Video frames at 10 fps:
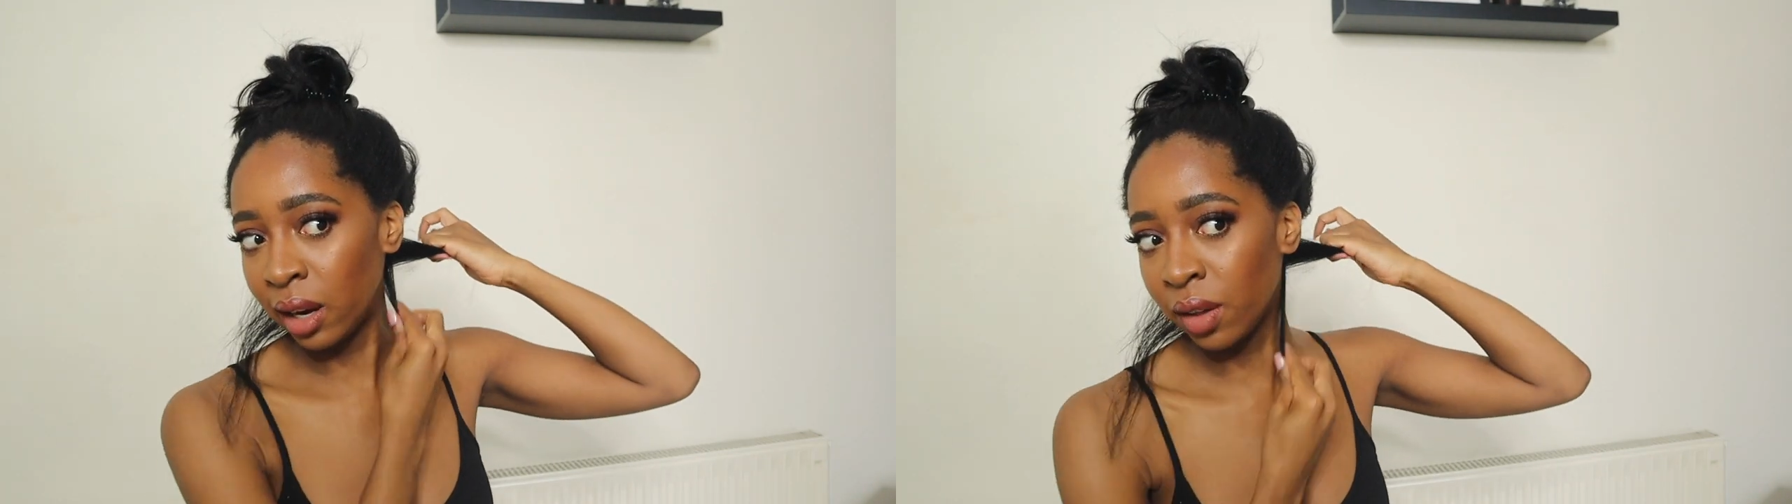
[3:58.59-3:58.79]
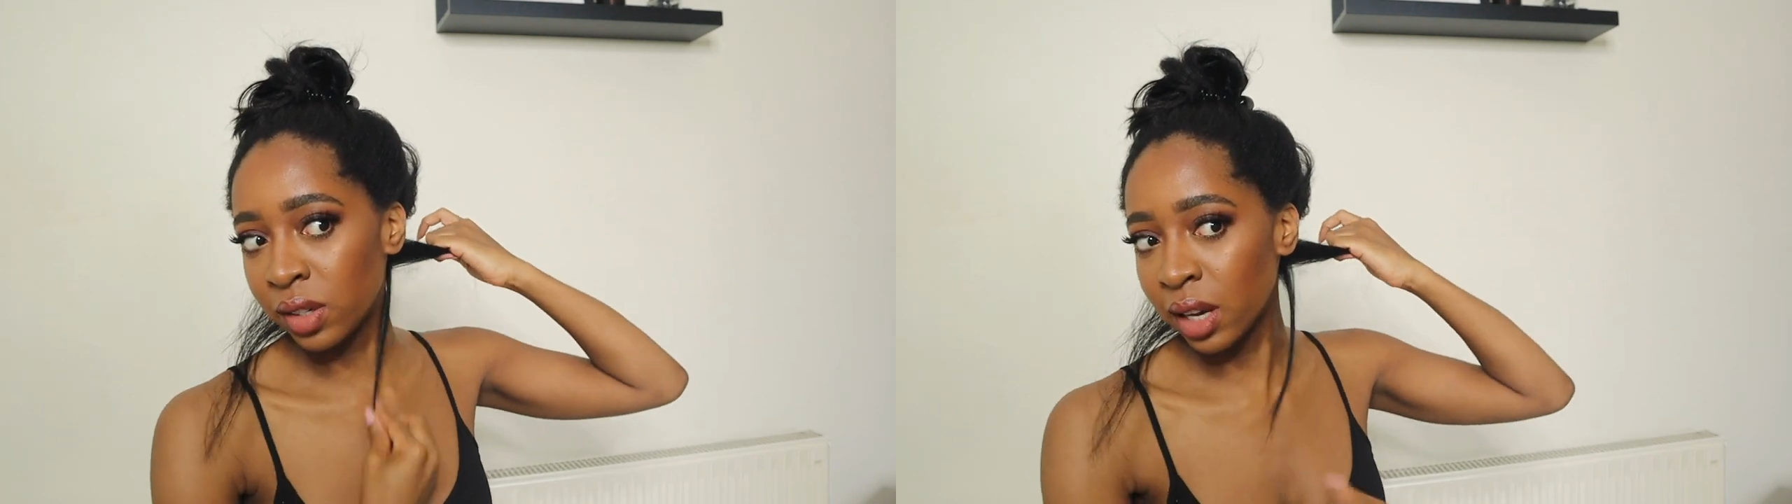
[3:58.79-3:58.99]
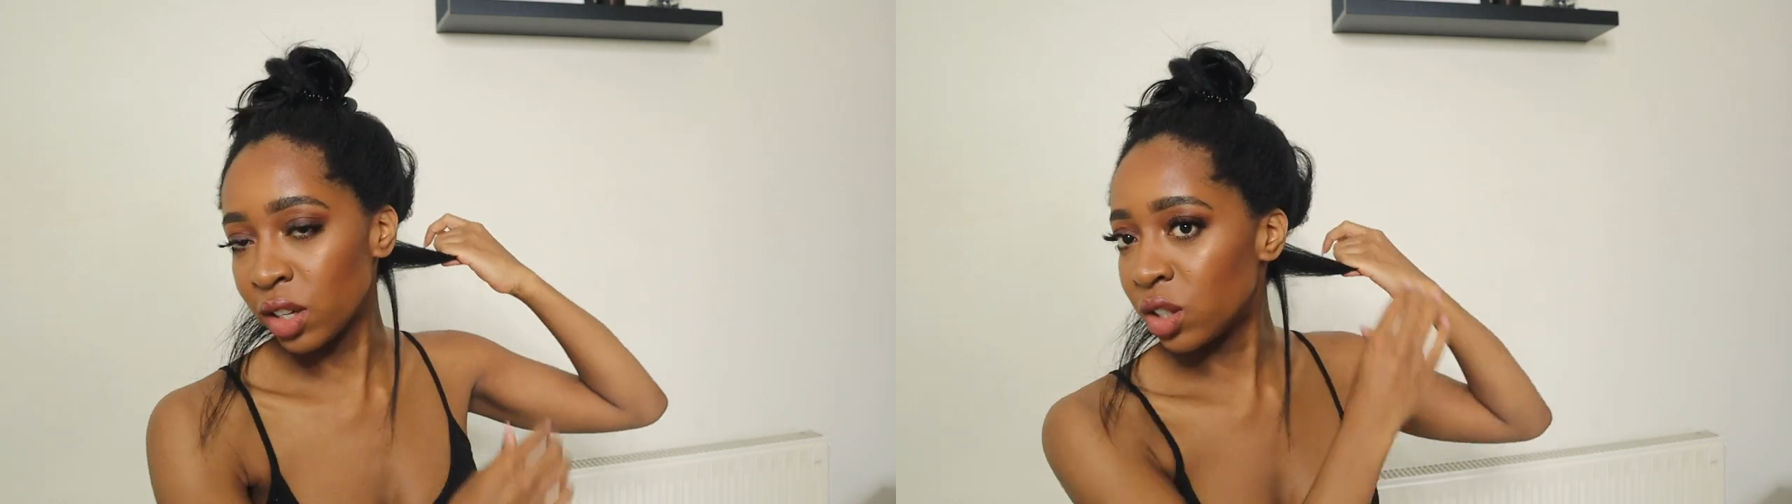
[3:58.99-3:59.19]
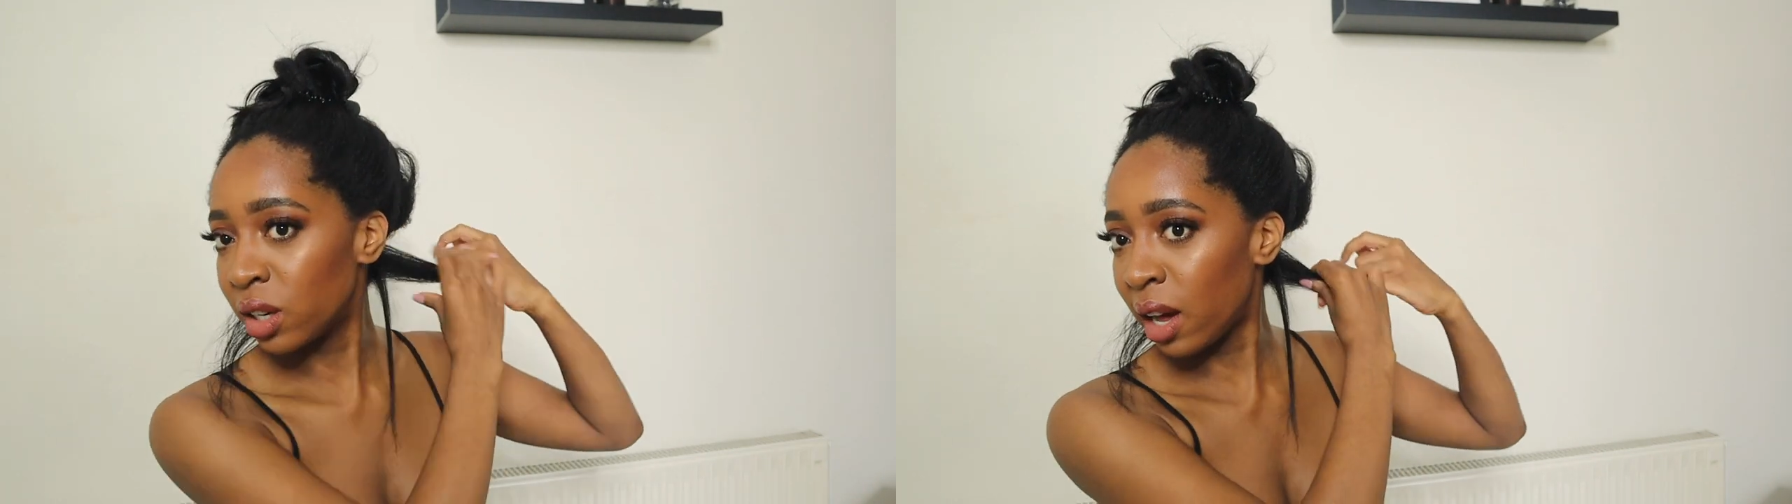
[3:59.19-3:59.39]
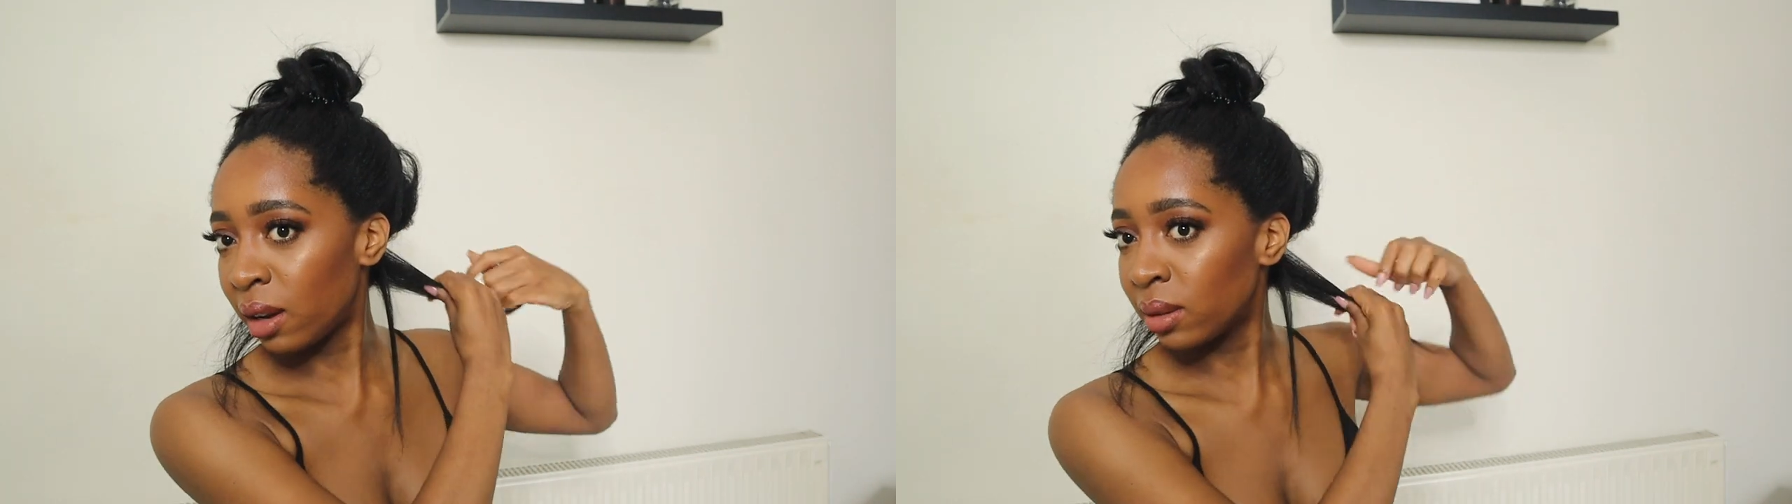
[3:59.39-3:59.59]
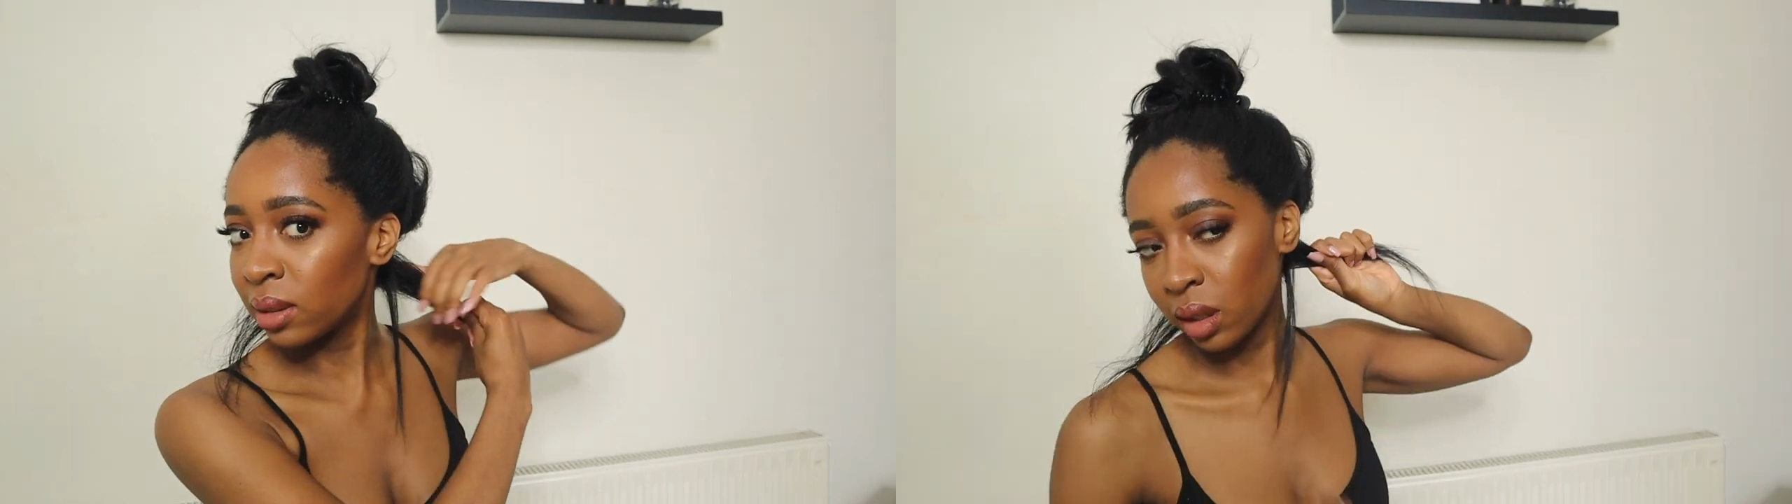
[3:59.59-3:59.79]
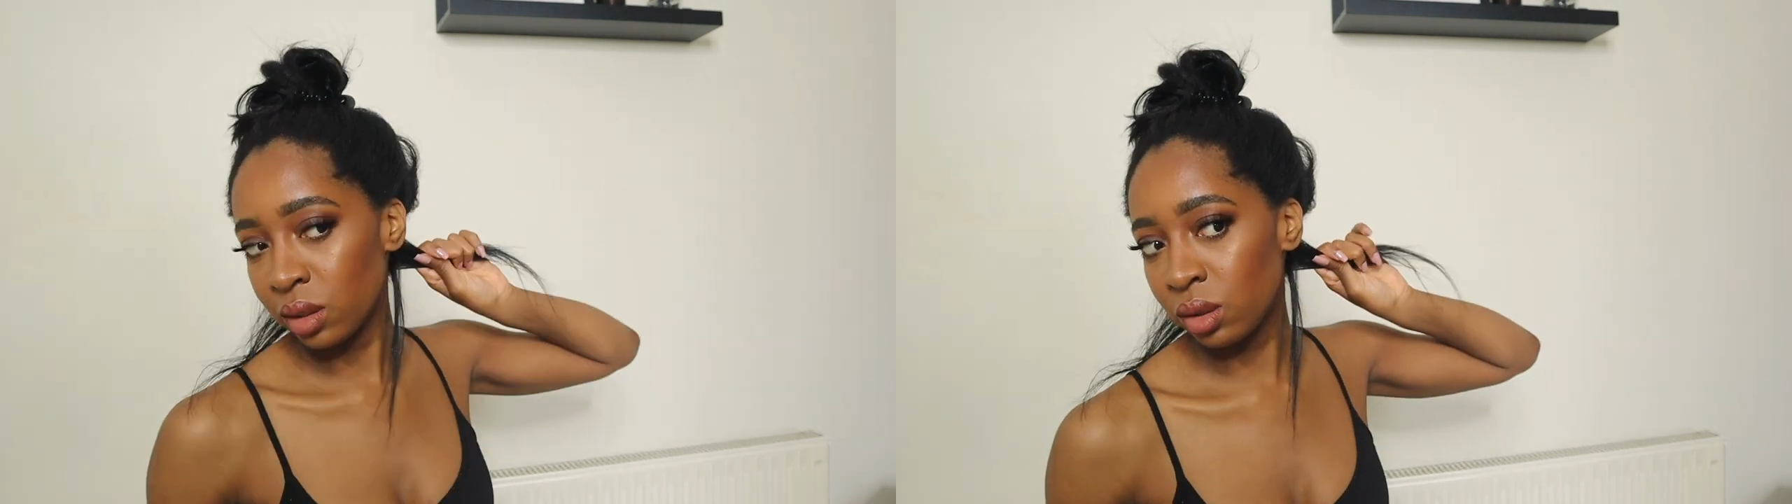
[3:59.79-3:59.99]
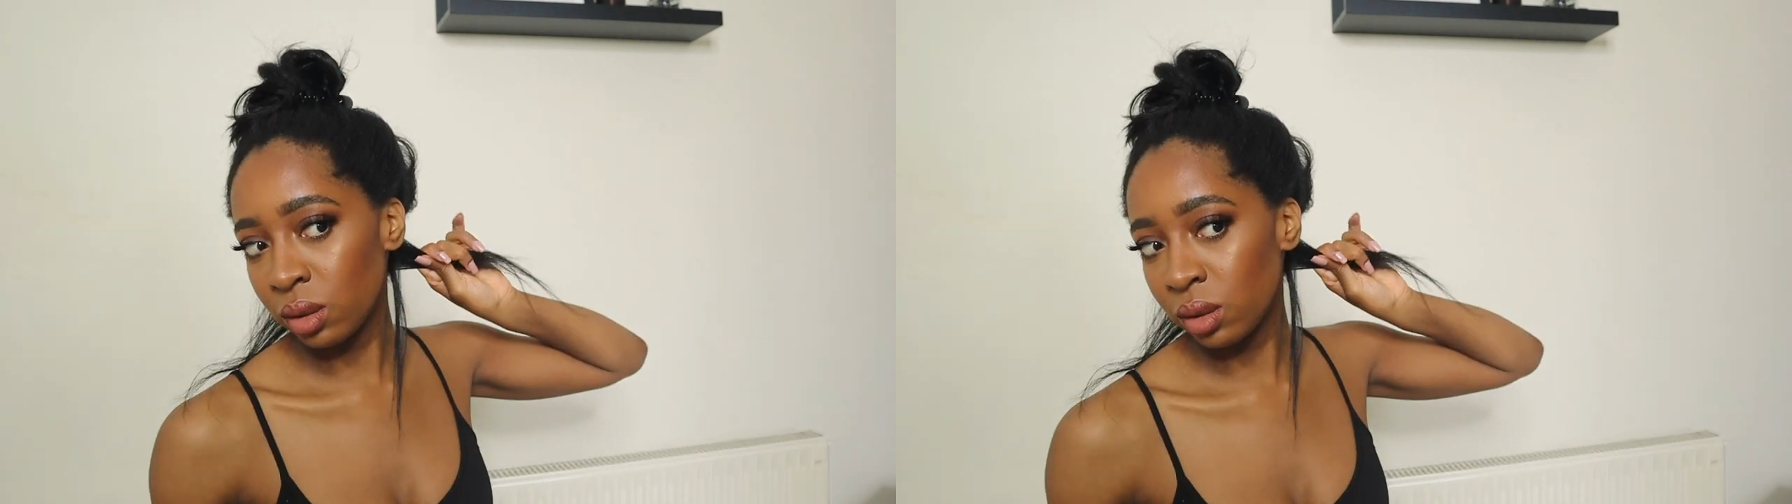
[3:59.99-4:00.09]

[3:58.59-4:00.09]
another section now and